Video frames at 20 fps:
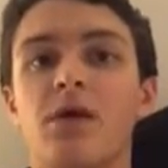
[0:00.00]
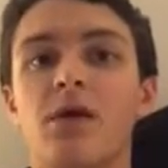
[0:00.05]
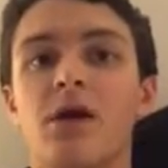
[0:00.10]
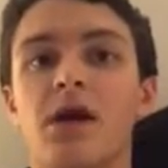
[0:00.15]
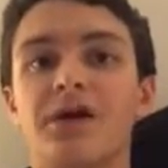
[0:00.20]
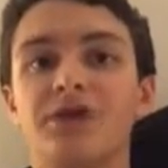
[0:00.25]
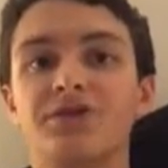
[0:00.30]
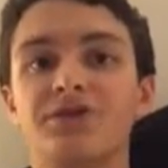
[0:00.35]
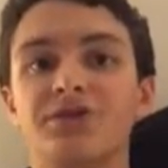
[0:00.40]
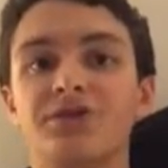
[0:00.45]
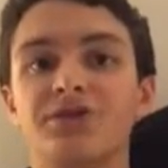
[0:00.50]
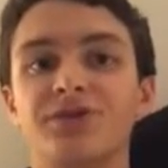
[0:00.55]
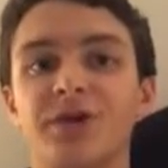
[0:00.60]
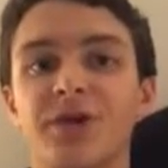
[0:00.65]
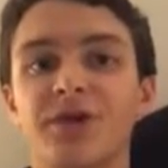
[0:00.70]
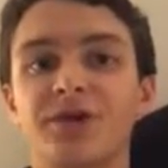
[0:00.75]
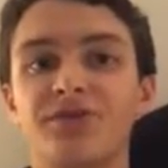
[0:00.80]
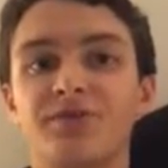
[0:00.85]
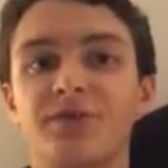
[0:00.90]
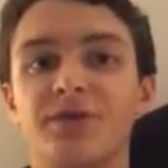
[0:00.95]
Hester's
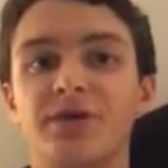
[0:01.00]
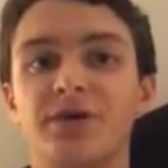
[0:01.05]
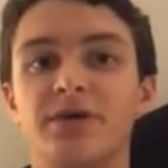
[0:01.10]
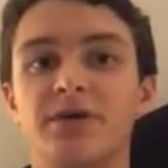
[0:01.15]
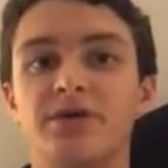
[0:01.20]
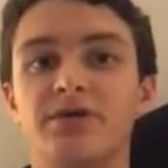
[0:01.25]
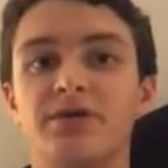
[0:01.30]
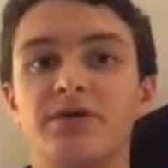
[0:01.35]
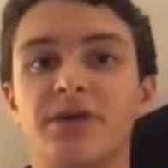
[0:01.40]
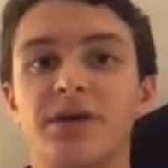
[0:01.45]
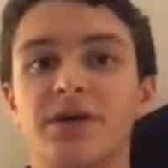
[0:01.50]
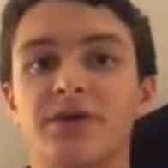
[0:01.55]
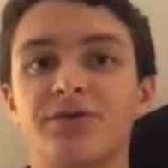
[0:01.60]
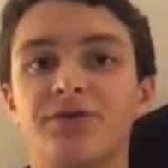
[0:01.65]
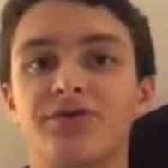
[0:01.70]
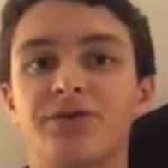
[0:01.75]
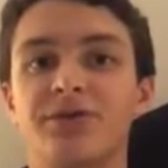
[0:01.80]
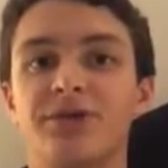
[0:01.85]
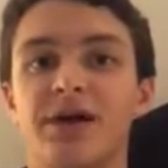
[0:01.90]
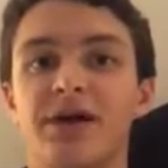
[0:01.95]
husband
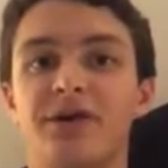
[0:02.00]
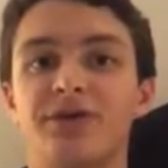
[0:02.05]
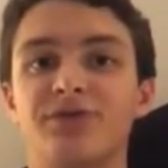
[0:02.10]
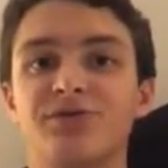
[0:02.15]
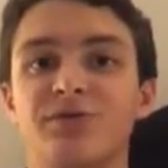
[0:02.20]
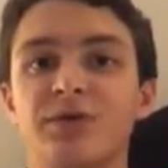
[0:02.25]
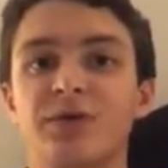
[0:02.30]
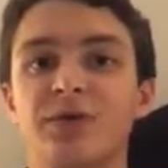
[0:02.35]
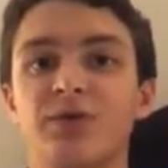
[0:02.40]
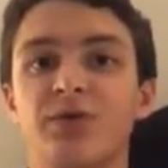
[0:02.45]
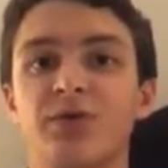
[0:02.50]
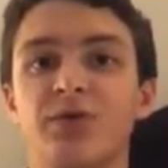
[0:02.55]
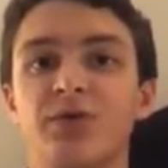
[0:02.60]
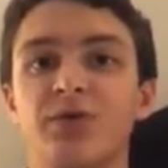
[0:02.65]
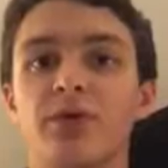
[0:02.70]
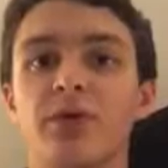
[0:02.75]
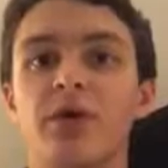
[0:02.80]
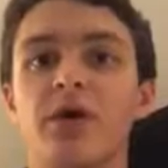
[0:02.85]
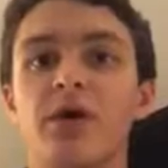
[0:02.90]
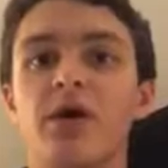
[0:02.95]
tells the
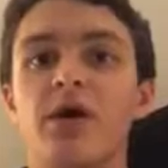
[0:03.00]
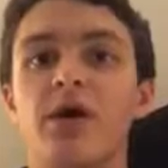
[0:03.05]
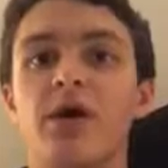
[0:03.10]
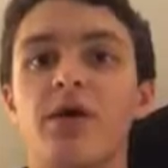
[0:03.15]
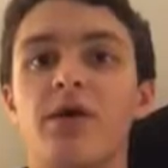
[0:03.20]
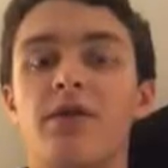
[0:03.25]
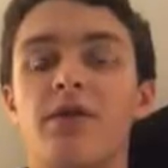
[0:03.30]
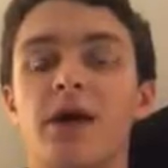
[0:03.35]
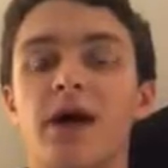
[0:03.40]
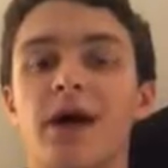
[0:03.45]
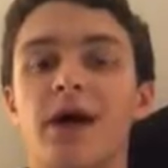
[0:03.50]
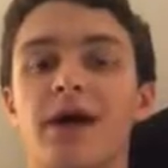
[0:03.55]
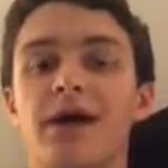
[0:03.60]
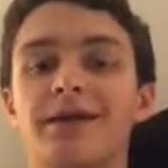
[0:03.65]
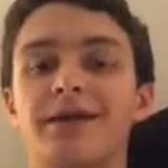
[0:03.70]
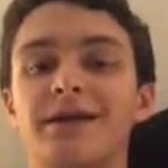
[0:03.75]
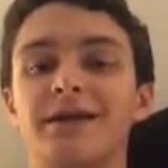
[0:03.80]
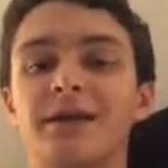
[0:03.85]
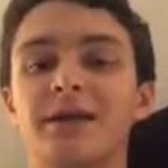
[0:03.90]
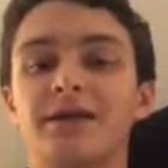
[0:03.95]
townspeople
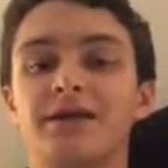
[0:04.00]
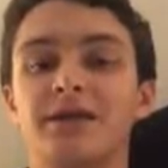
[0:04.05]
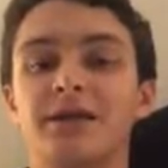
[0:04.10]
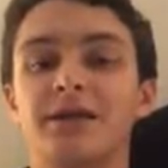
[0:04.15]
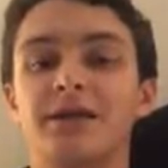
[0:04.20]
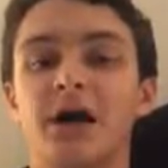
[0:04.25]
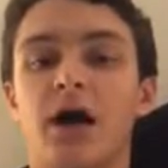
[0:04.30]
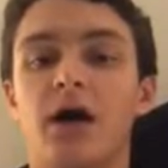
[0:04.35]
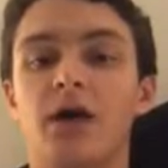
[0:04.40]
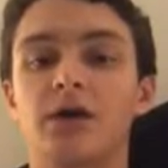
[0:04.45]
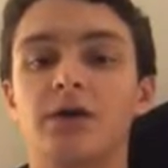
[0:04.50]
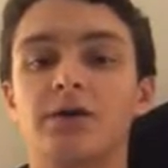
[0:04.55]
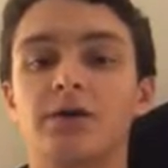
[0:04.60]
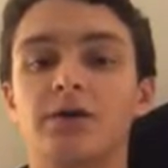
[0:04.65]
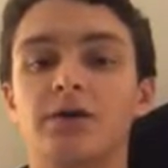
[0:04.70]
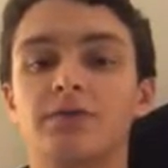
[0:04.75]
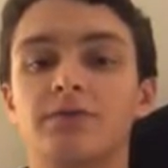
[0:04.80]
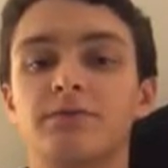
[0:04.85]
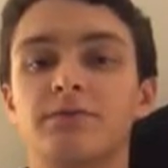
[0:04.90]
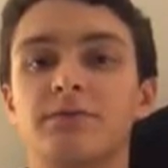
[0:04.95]
that he is a
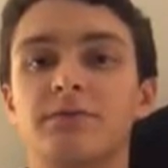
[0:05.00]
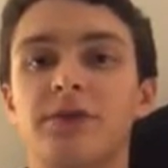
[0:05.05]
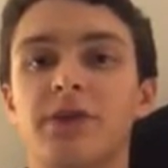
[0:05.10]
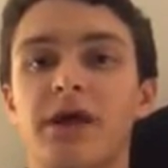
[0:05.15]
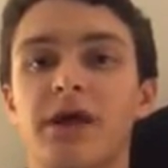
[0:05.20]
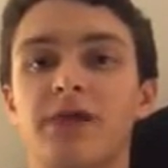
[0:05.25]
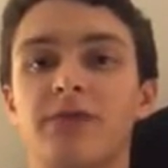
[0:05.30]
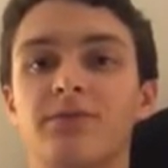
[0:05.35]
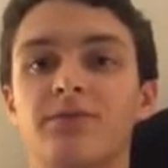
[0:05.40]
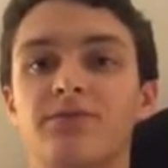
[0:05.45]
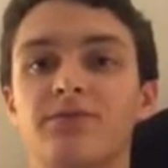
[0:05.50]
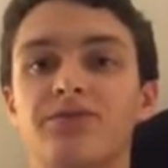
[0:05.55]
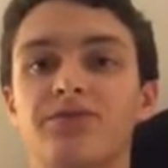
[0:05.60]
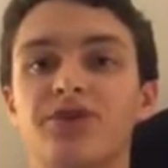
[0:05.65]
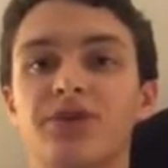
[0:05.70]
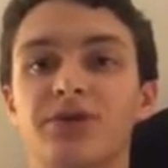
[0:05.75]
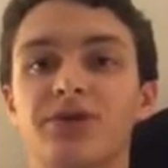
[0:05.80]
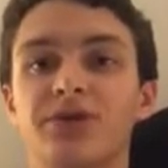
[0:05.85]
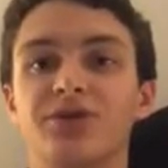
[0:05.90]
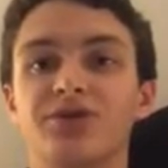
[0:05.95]
doctor named
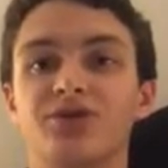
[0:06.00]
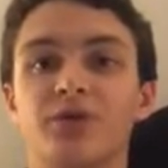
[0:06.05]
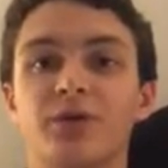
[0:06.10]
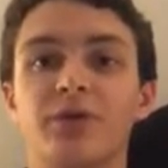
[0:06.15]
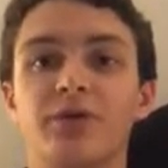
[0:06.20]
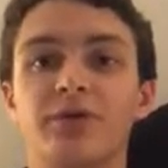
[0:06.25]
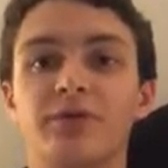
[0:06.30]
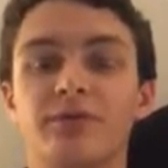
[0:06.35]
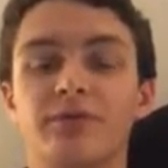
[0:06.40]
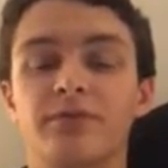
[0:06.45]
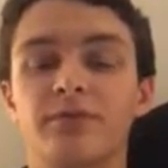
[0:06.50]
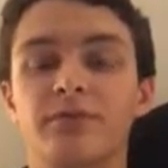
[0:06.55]
Chillingsworth.